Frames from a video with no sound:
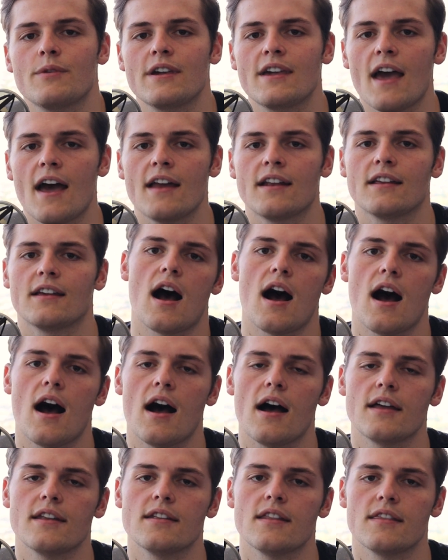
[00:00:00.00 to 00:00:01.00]
we get
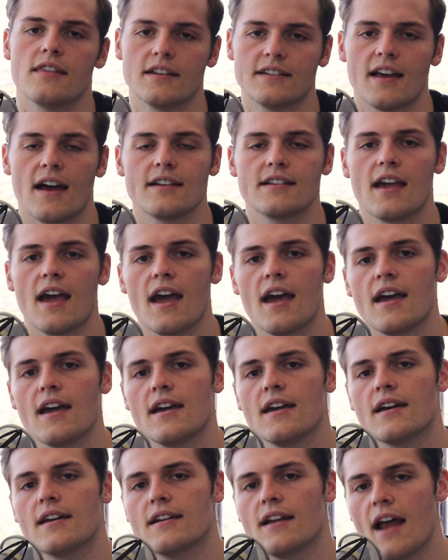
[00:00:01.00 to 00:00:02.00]
on the
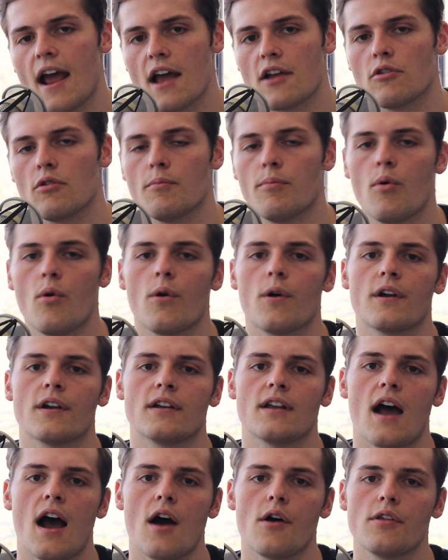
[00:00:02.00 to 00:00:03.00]
10K and an annual report
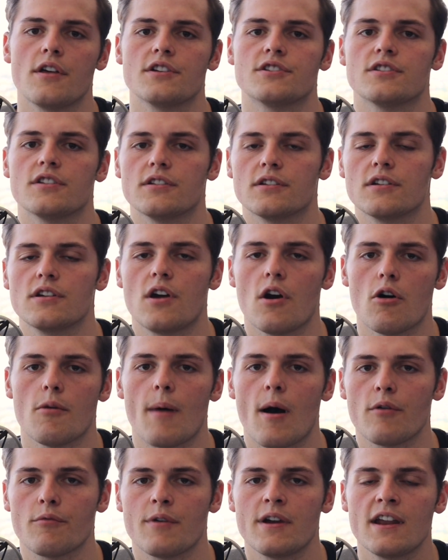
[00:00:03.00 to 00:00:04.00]
and how they should go
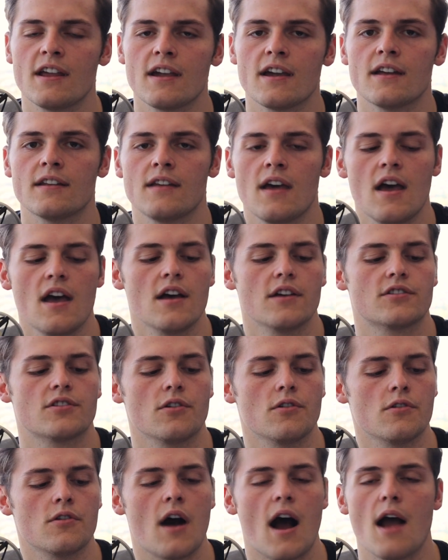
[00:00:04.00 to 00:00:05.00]
about reading it.
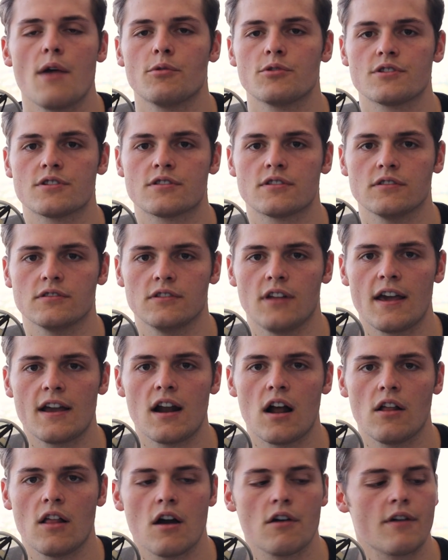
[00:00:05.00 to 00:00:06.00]
So I will just lay
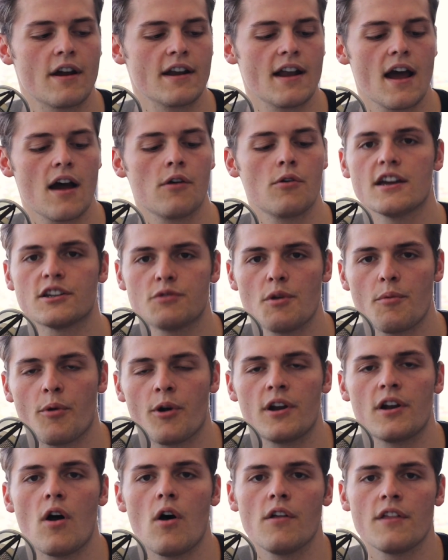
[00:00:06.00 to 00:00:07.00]
it all out right now. Yes, we
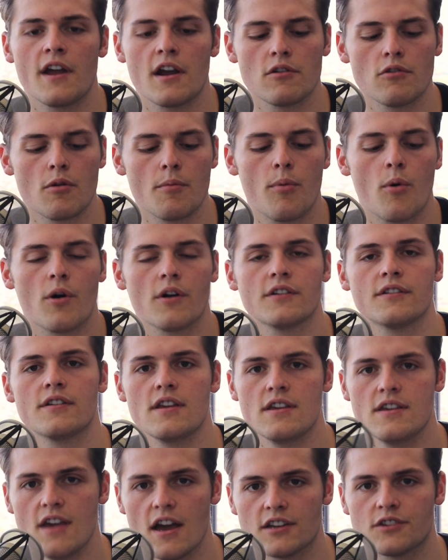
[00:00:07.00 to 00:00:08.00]
print all the annual reports.
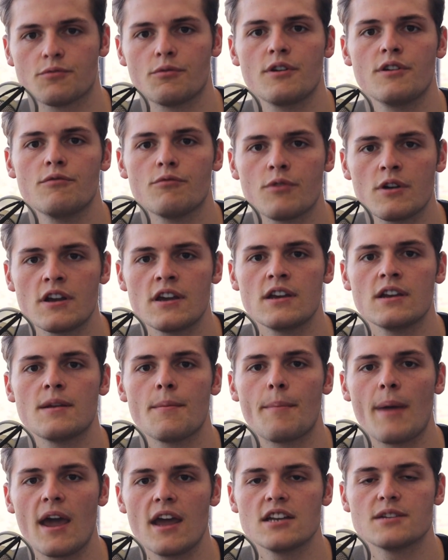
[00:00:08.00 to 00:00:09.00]
Yes, we
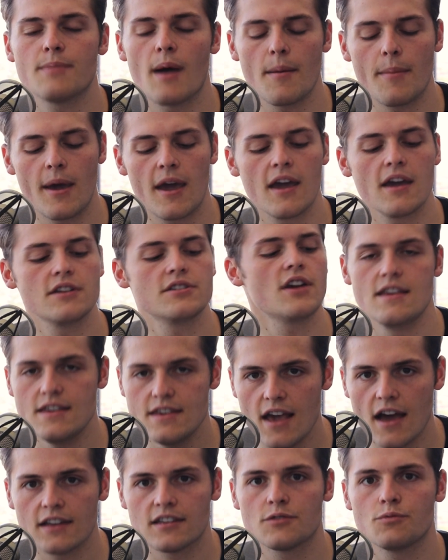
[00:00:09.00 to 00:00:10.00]
read page by page.
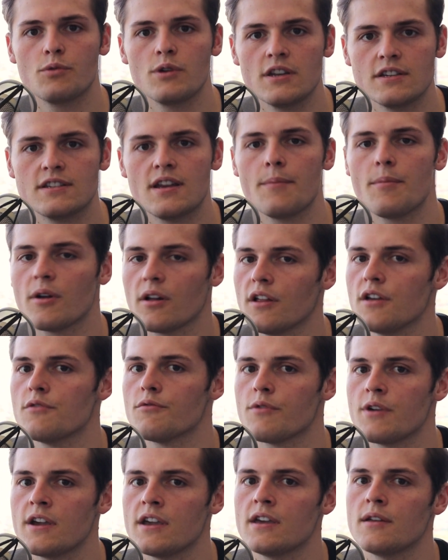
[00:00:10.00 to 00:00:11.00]
Yes, we typically
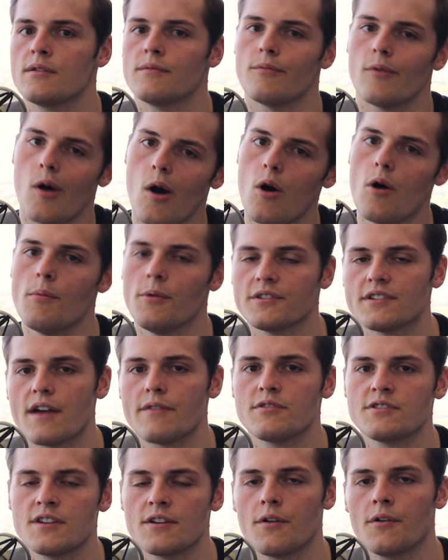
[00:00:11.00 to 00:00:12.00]
read almost
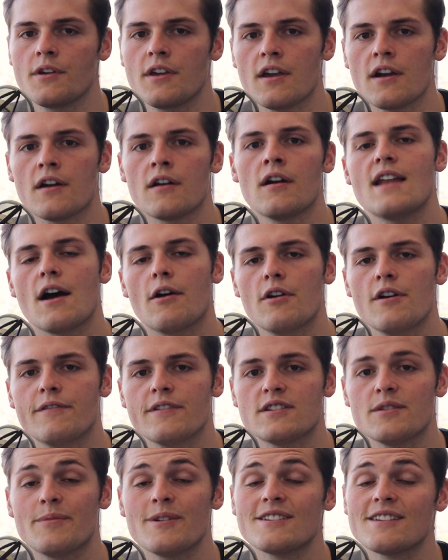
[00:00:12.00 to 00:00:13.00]
every single year. Now, if
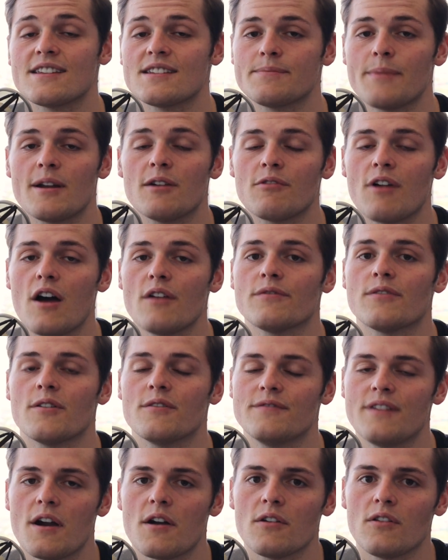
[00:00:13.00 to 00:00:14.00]
it's a business that's been around for
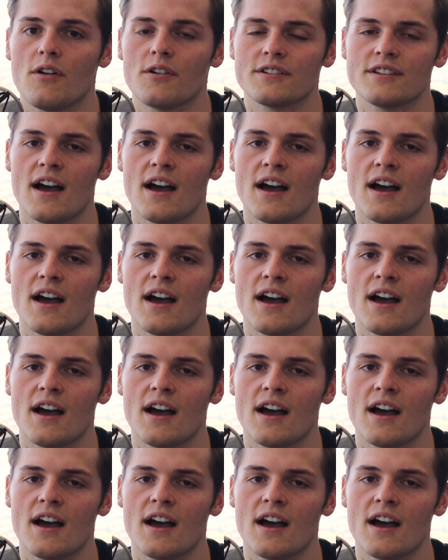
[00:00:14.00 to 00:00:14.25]
a very long